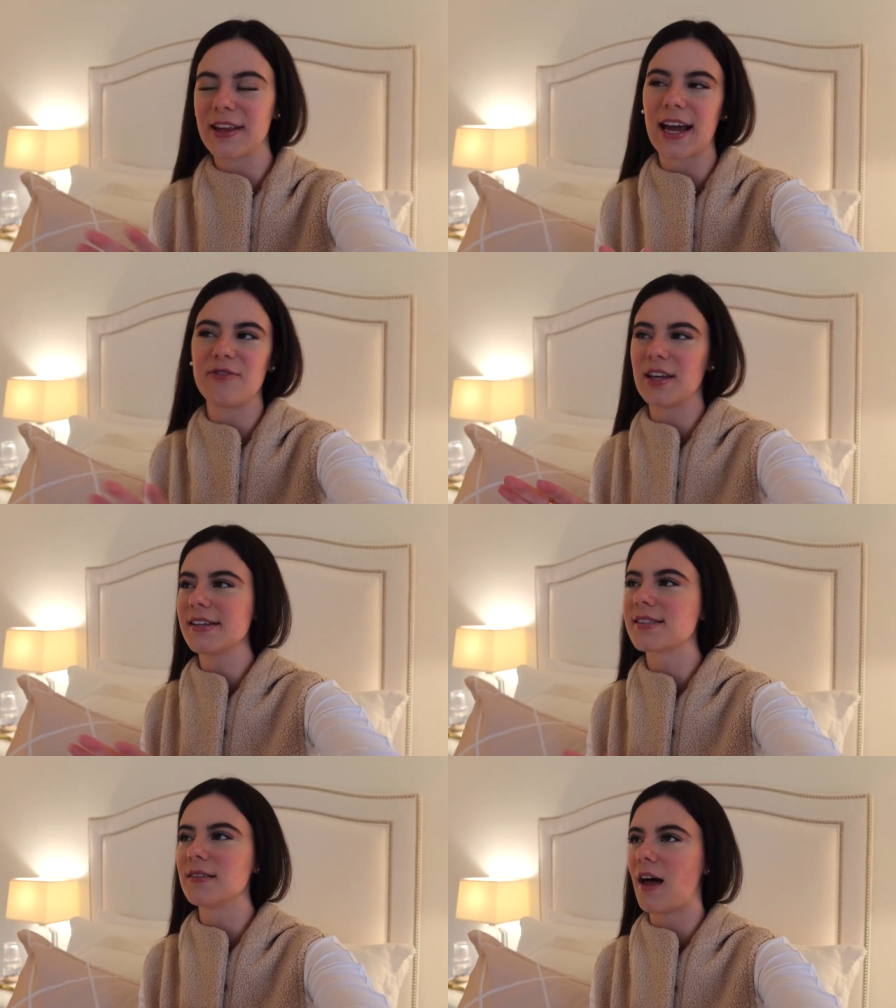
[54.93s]
Like I feel
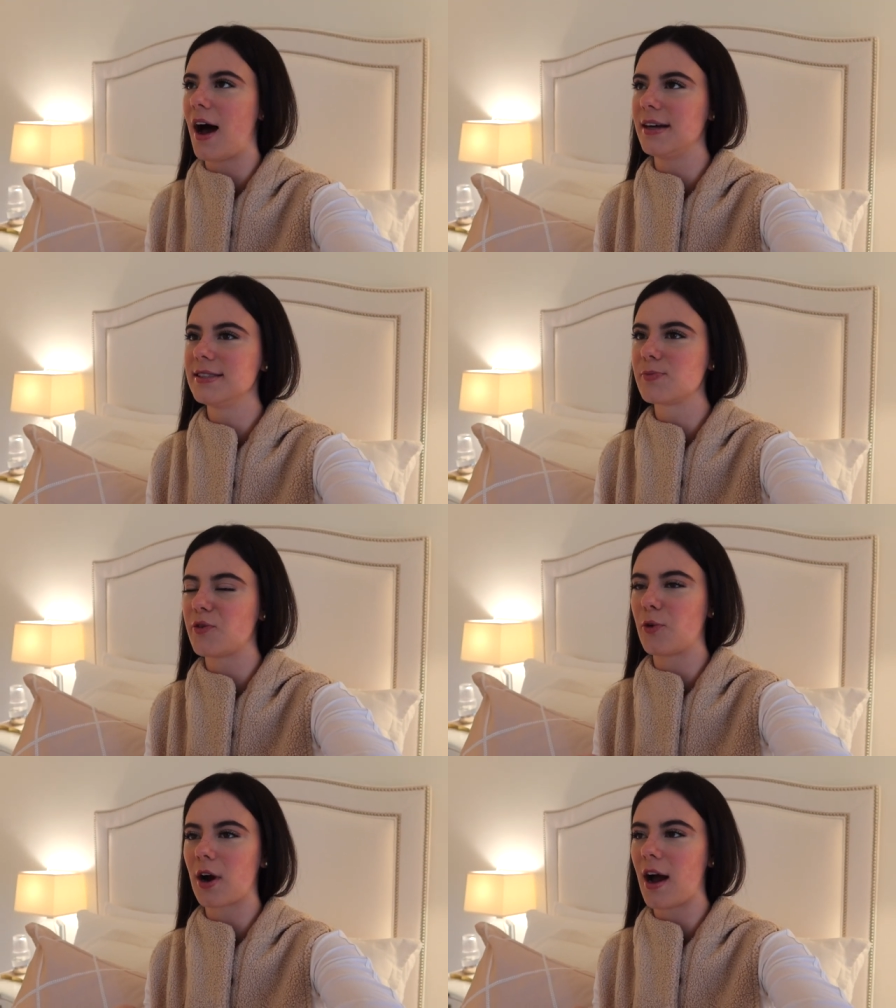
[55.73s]
like salons
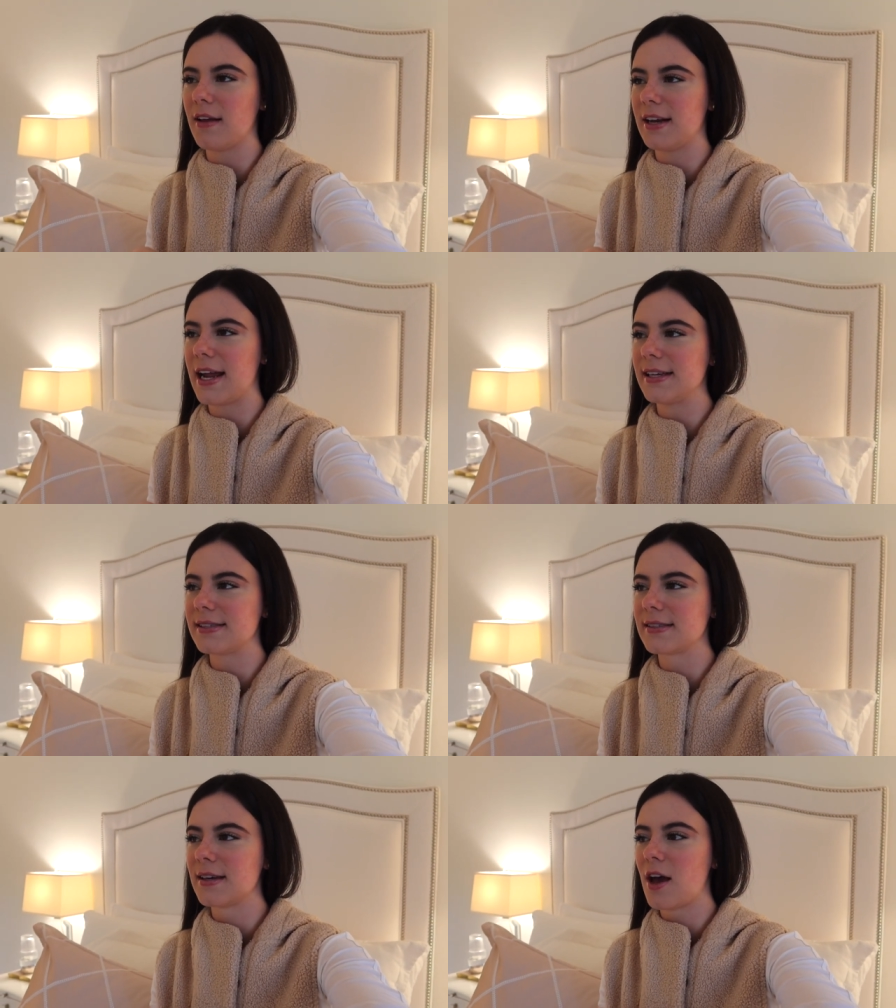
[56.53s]
before
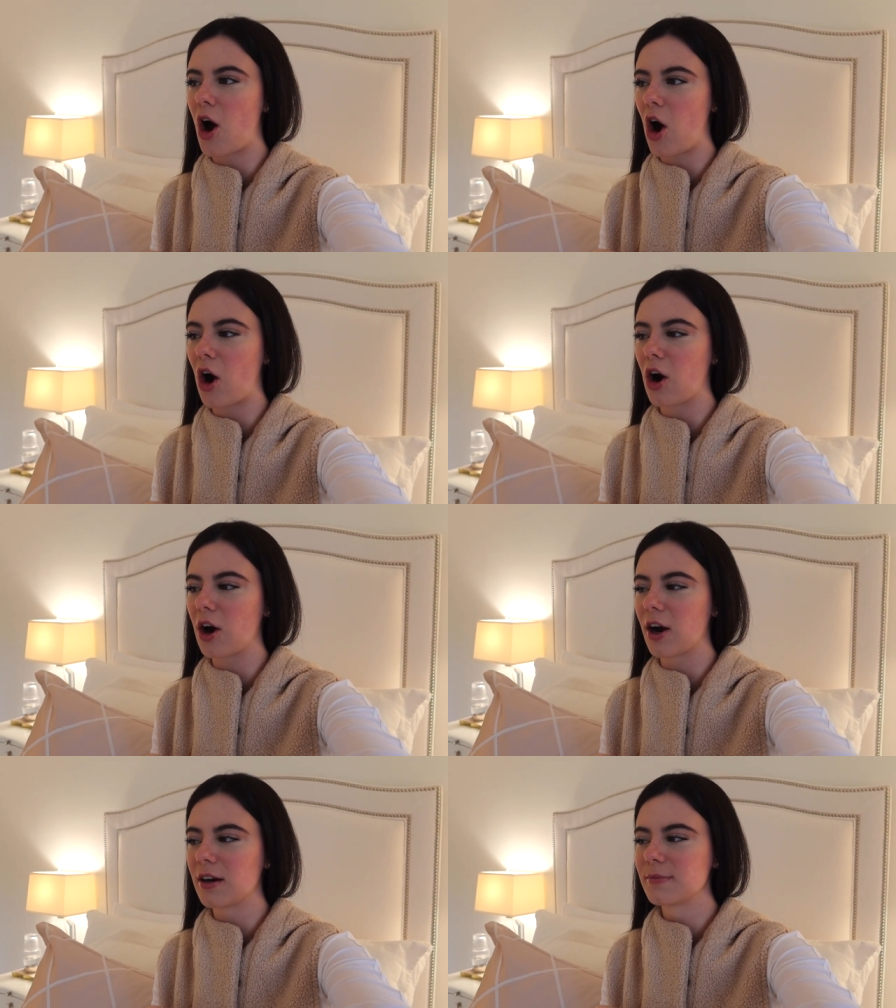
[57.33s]
holidays
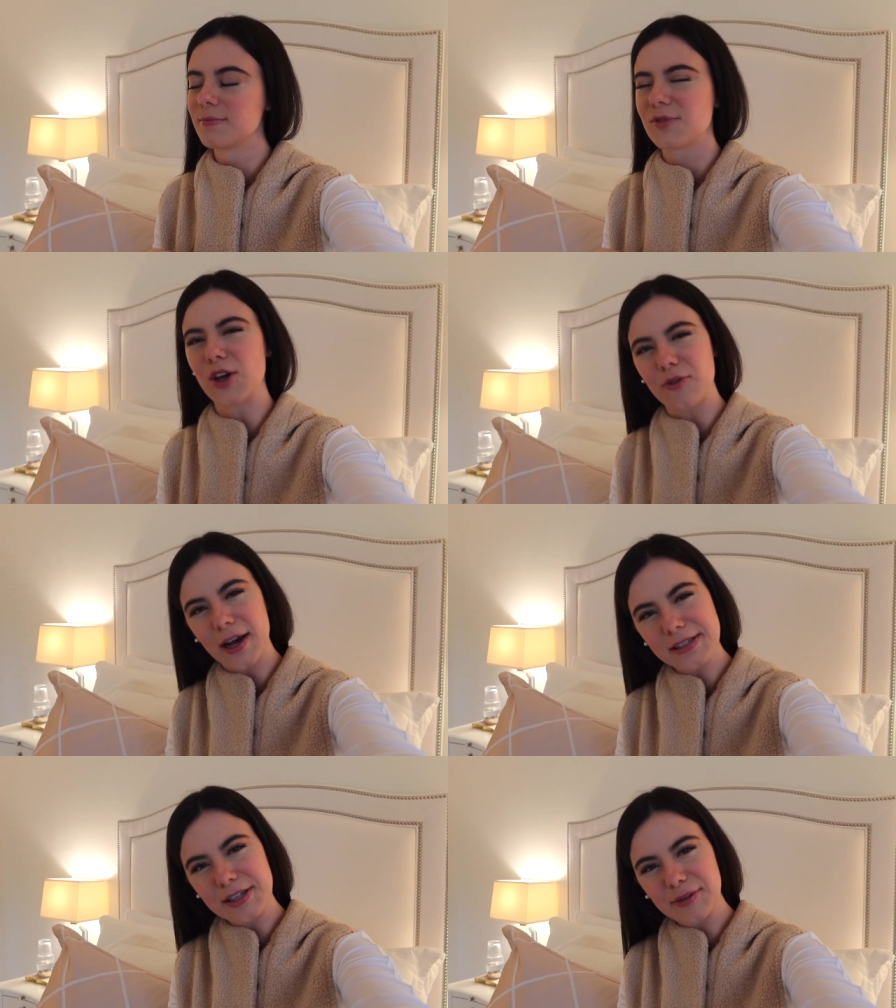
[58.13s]
are so
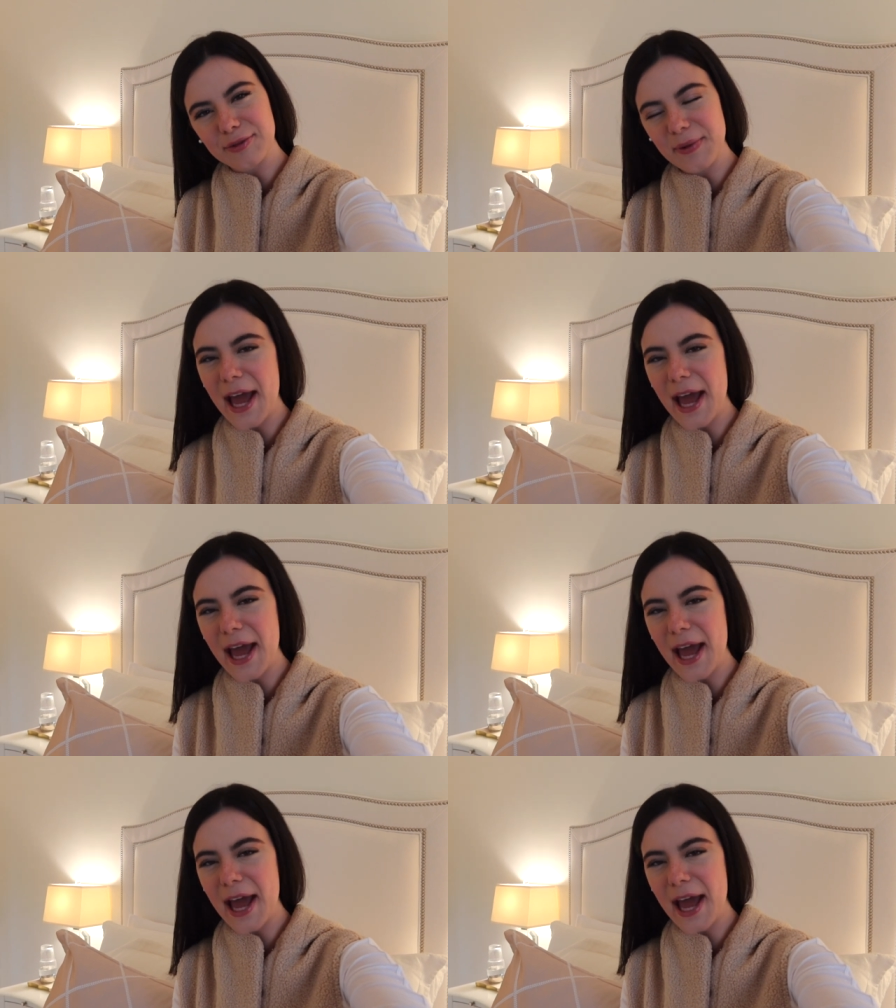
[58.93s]
festive.